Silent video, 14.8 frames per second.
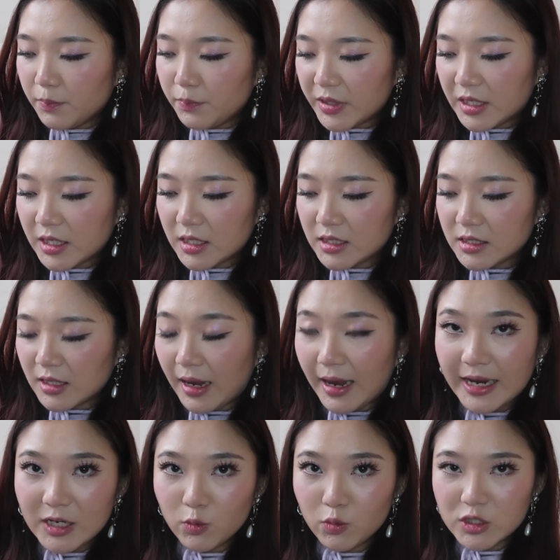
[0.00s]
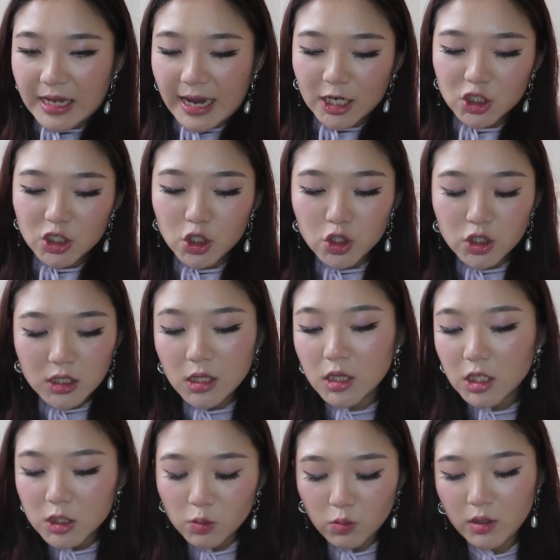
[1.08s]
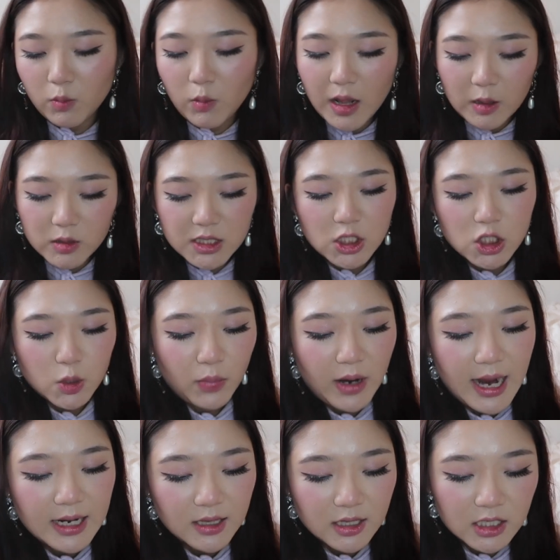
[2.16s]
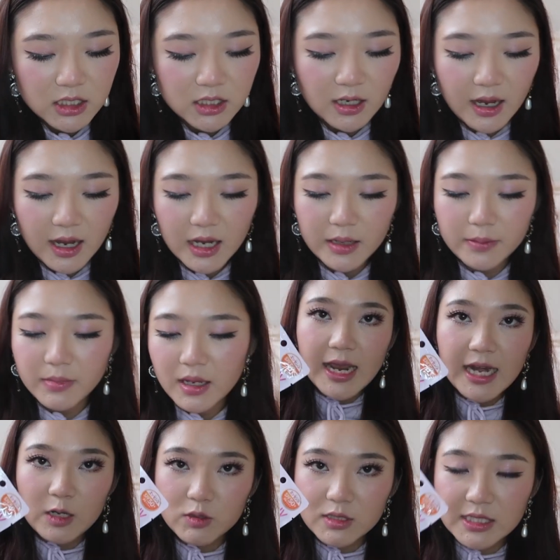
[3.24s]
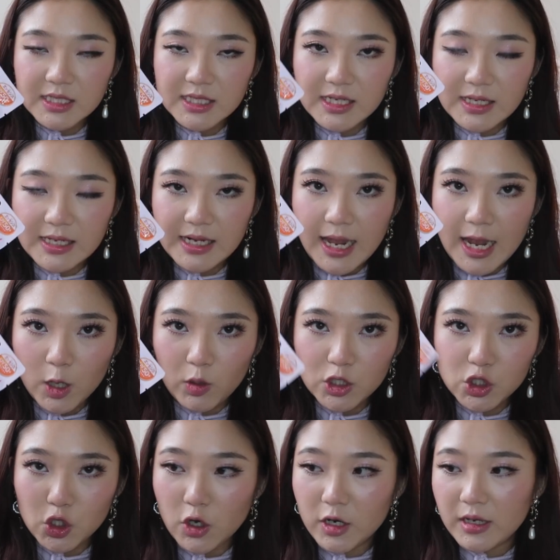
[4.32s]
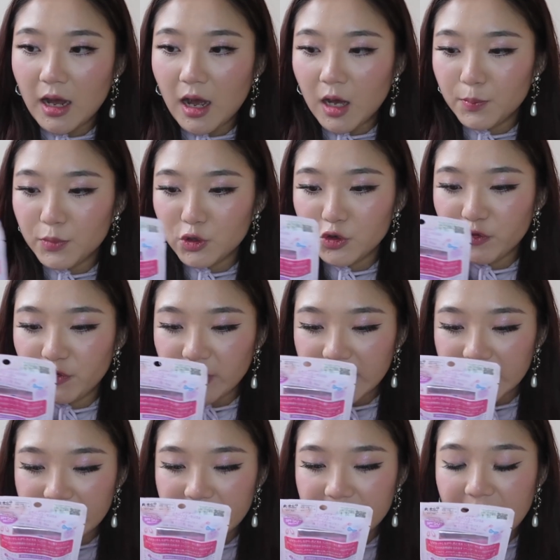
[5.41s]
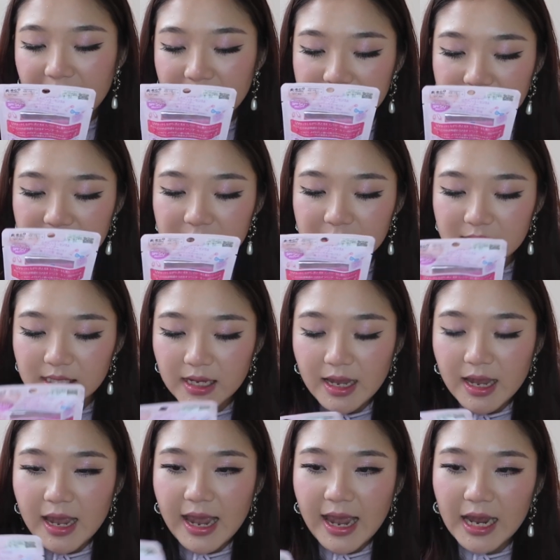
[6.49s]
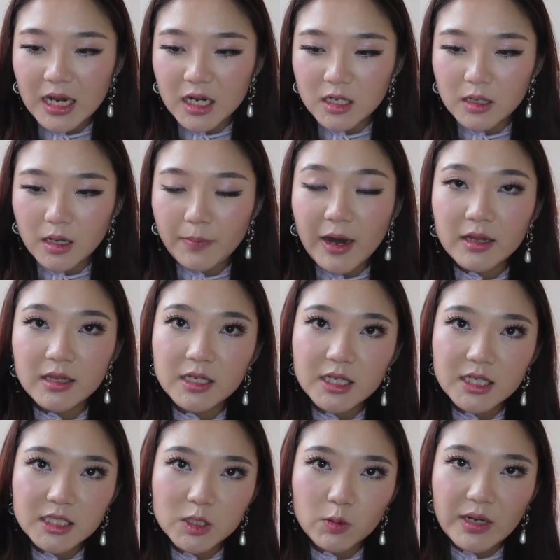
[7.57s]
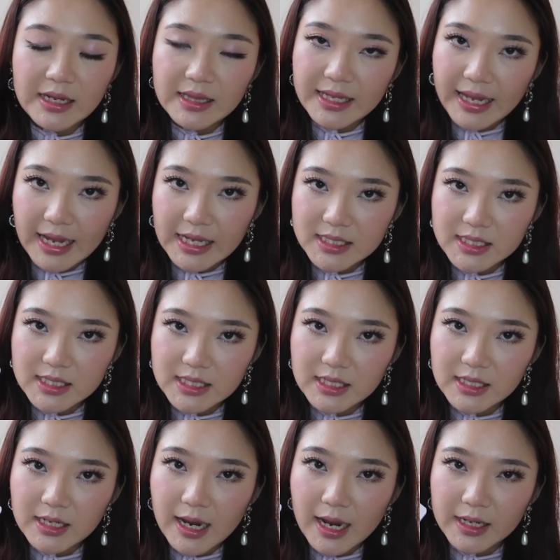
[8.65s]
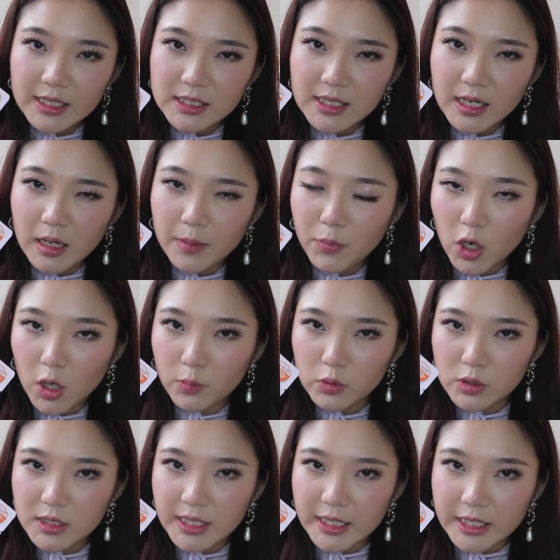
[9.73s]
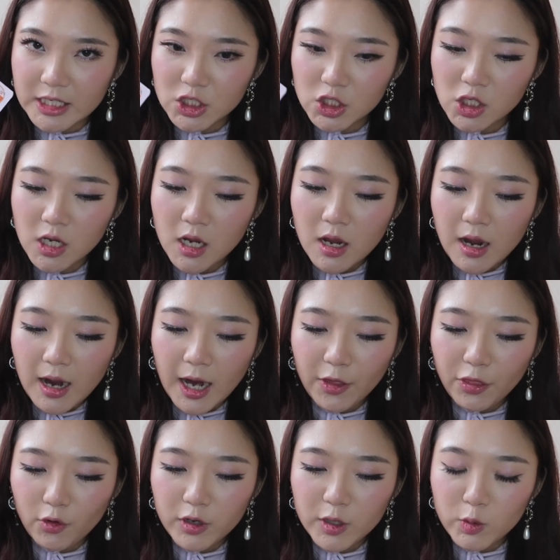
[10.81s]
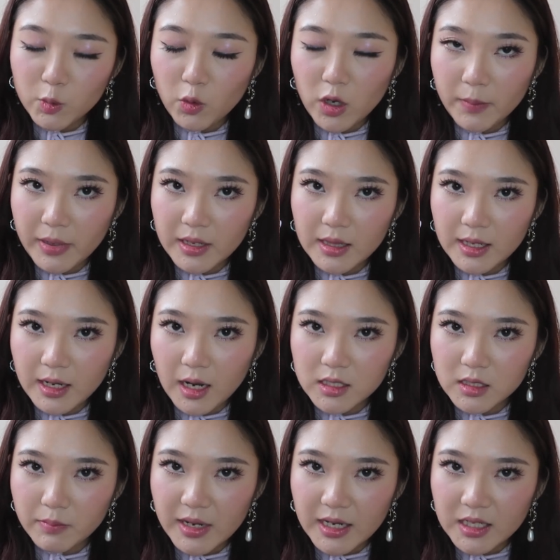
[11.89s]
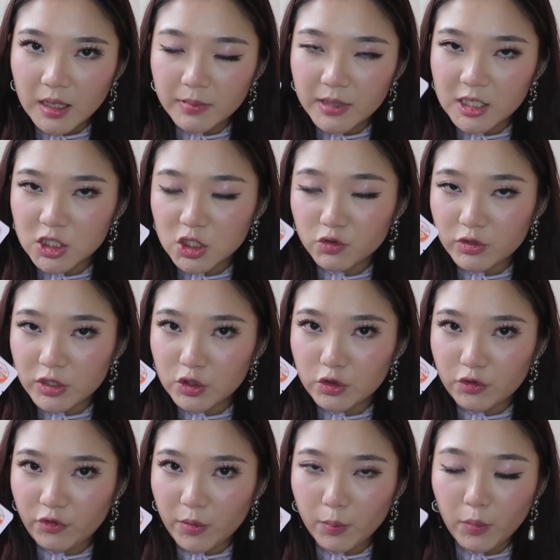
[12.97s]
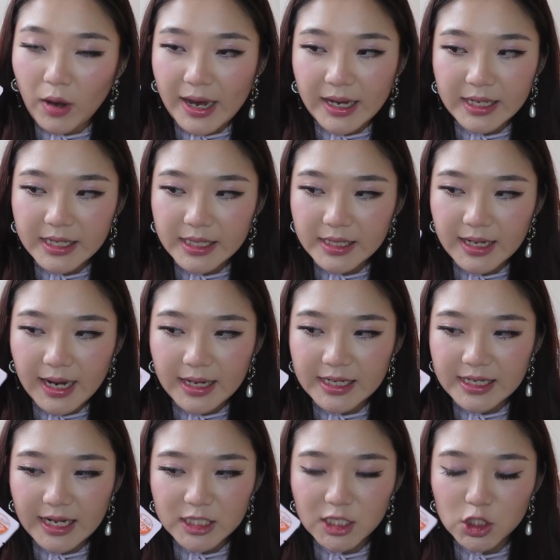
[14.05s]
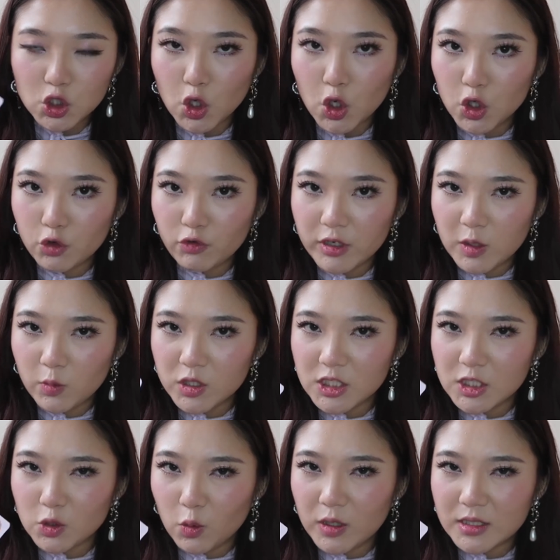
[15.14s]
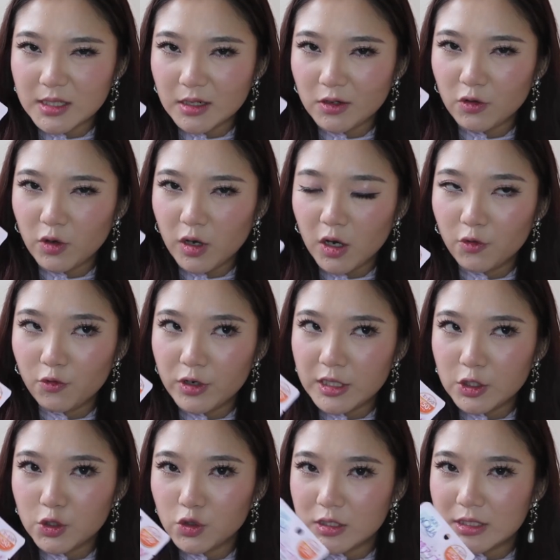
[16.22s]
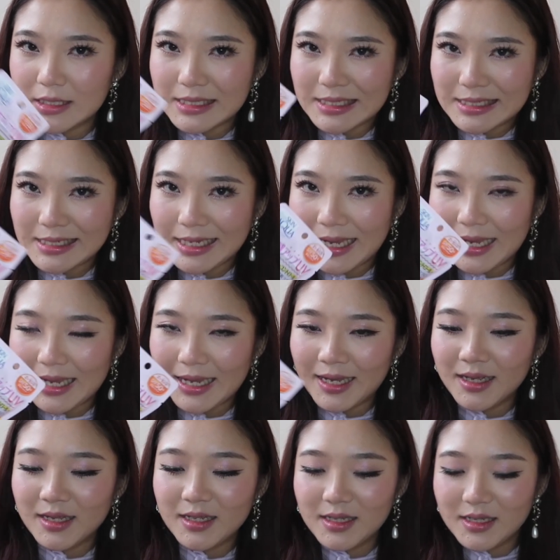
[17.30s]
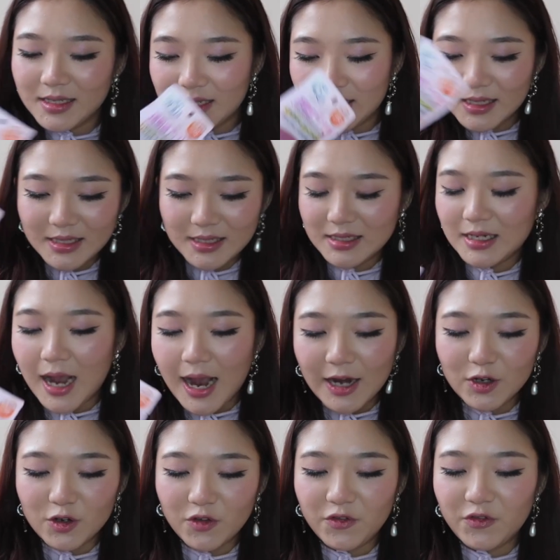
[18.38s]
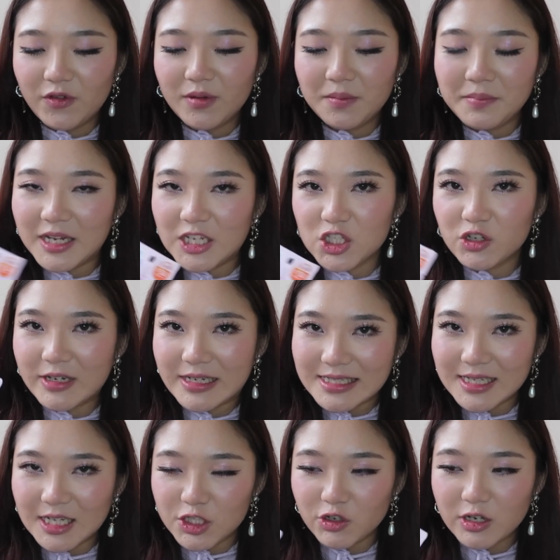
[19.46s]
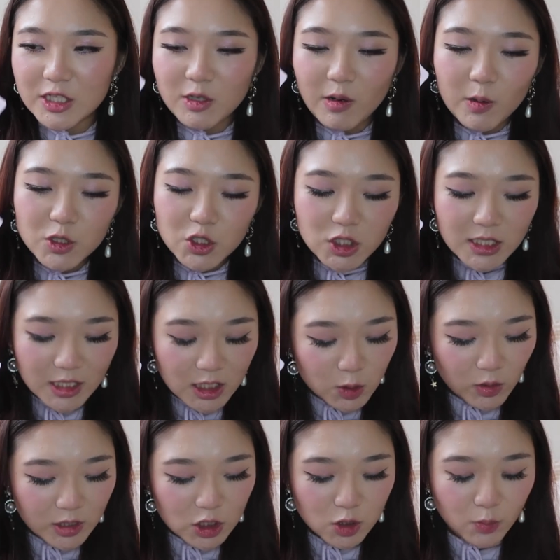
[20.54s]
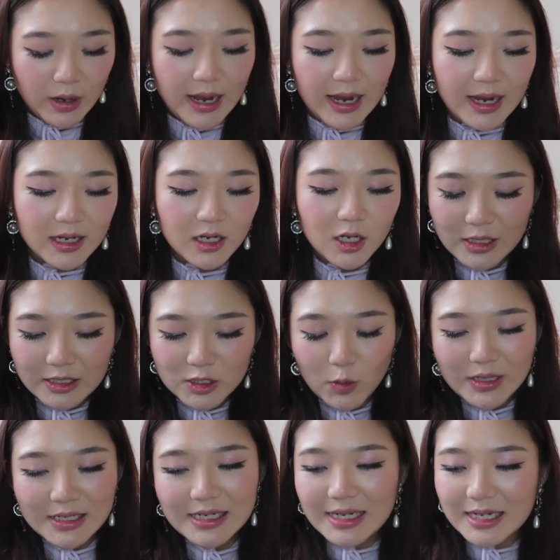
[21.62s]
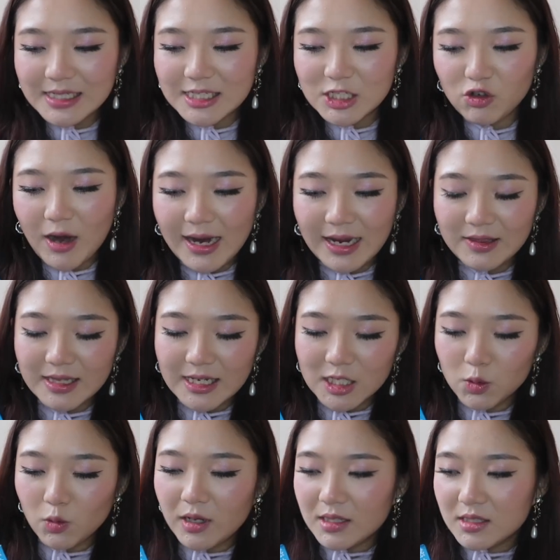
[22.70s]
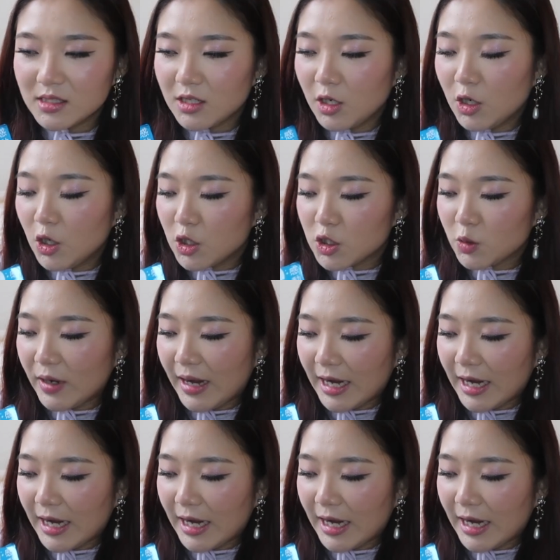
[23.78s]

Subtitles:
because I was actually using this one while I was in Japan this time, and it was a Skin Aqua Tone Up UV Essence. And apparently, because this one had like essence in it and it's like a purple tinge, I thought it would work better like under makeup because it's really good for brightening, and it has like toner in it, which is always like a really good skincare kind of mixture in sunscreen. So I was using this one in Japan, so I didn't get to try out these ones, so I